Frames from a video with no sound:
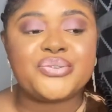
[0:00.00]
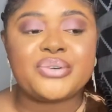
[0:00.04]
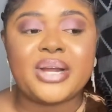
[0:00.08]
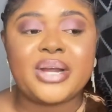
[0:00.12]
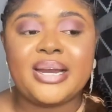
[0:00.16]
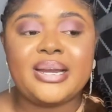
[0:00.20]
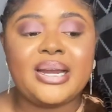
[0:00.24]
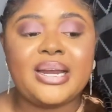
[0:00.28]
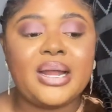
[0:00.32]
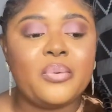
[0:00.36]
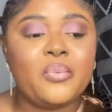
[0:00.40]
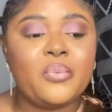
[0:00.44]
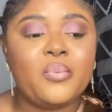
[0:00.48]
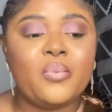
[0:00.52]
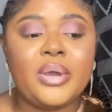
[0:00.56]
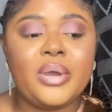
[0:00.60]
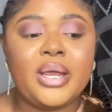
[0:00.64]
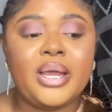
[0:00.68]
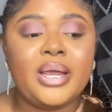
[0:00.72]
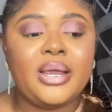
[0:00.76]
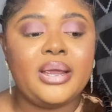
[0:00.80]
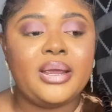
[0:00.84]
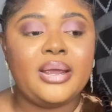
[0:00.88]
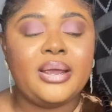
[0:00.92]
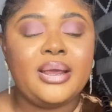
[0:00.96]
ran
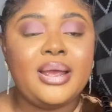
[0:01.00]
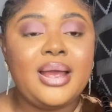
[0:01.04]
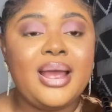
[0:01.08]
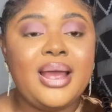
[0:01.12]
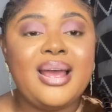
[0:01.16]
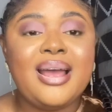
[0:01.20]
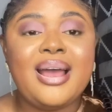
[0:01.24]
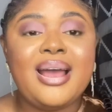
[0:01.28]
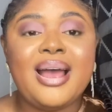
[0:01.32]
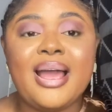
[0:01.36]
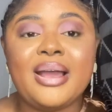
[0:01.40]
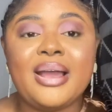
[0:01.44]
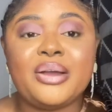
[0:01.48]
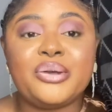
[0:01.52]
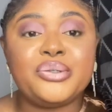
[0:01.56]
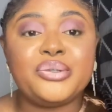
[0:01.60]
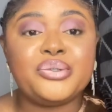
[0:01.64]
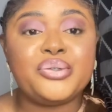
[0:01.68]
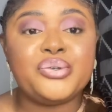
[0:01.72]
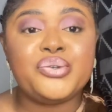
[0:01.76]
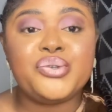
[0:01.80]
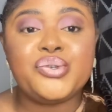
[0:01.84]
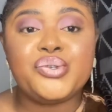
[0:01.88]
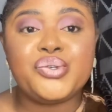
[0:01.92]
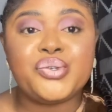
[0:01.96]
away. I
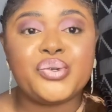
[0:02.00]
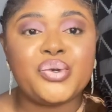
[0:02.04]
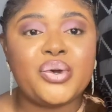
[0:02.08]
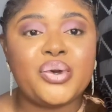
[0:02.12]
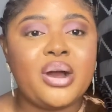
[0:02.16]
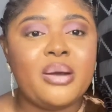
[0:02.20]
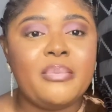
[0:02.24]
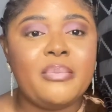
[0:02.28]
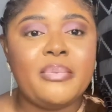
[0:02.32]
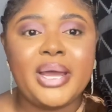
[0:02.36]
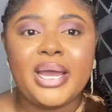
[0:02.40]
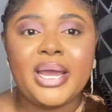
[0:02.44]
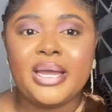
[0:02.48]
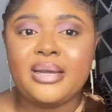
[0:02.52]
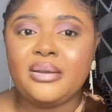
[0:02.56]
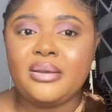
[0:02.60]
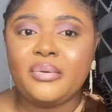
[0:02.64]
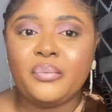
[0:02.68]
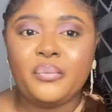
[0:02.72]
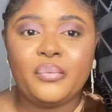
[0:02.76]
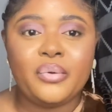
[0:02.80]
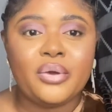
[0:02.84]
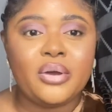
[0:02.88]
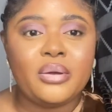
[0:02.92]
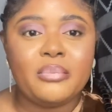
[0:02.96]
couldn't show up
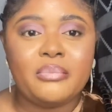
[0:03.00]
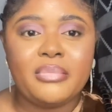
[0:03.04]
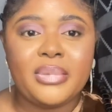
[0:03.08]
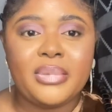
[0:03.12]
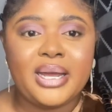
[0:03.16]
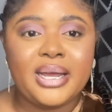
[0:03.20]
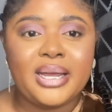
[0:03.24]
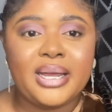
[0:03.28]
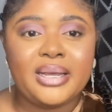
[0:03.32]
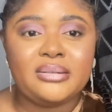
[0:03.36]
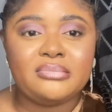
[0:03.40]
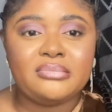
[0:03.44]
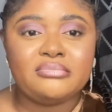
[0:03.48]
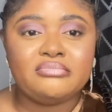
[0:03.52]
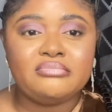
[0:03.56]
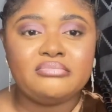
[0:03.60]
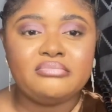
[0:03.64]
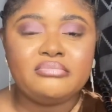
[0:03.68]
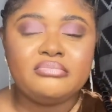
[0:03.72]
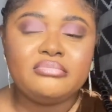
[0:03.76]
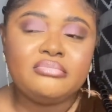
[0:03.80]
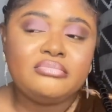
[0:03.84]
anywhere on mine,